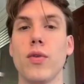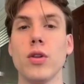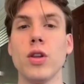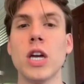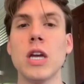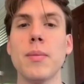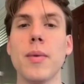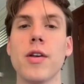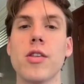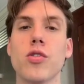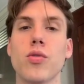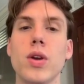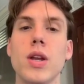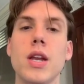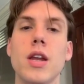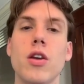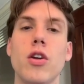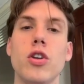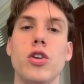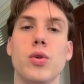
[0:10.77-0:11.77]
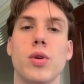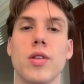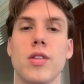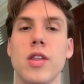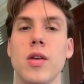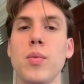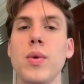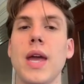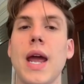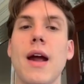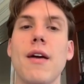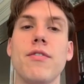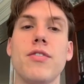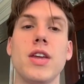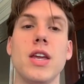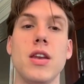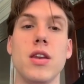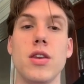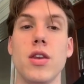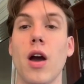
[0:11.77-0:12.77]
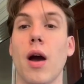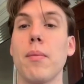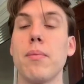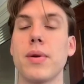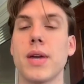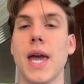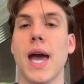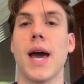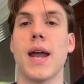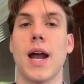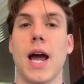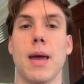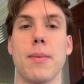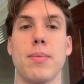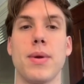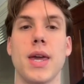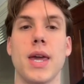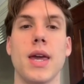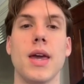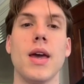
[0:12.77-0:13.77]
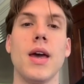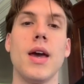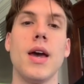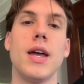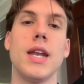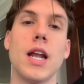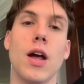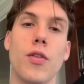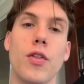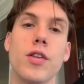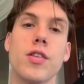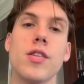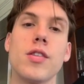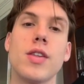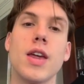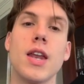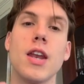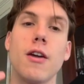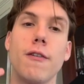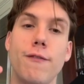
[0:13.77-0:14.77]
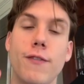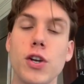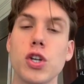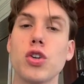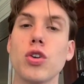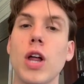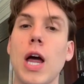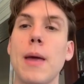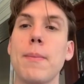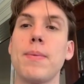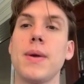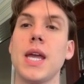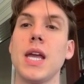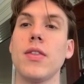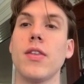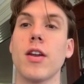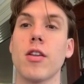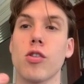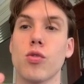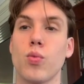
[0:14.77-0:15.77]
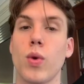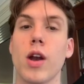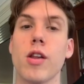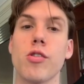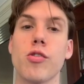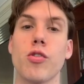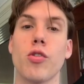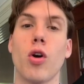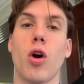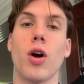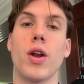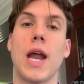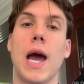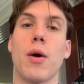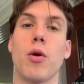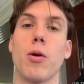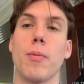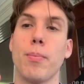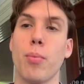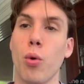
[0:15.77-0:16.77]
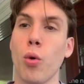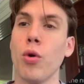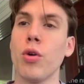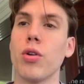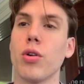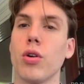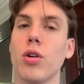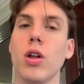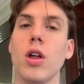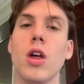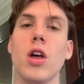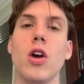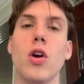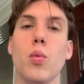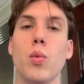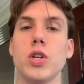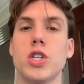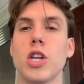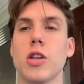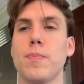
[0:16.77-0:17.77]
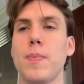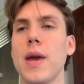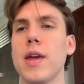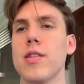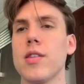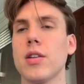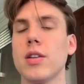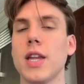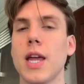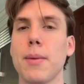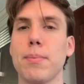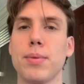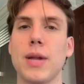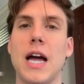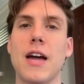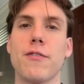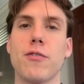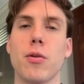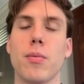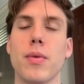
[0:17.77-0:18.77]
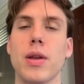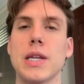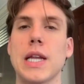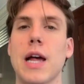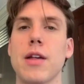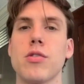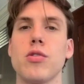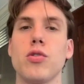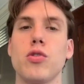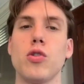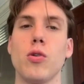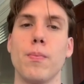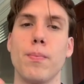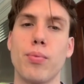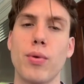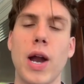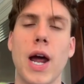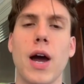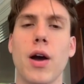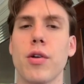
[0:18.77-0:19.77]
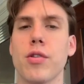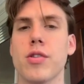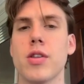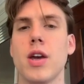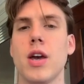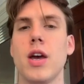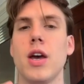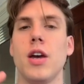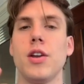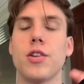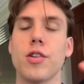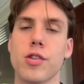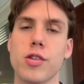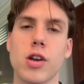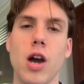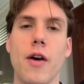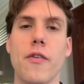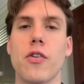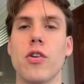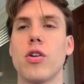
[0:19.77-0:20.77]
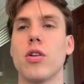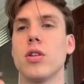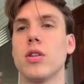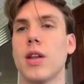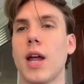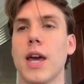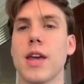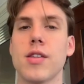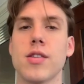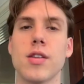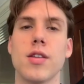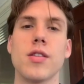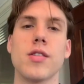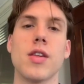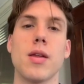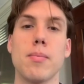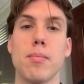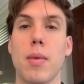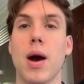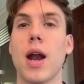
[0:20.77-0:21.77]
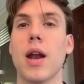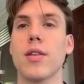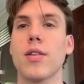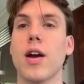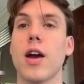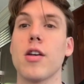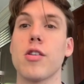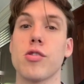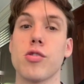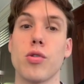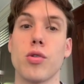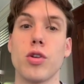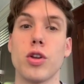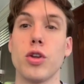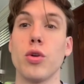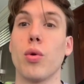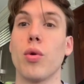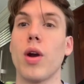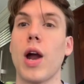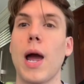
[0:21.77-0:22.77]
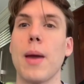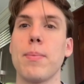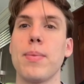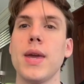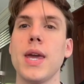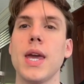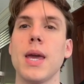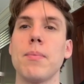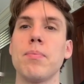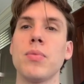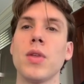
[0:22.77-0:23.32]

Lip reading: look at my screen here, you can see we have the Nubcat IP. Now this is an official IP that is registered on our portal, which is basically a platform that allows you to browse, discover, license, and monetize your IP.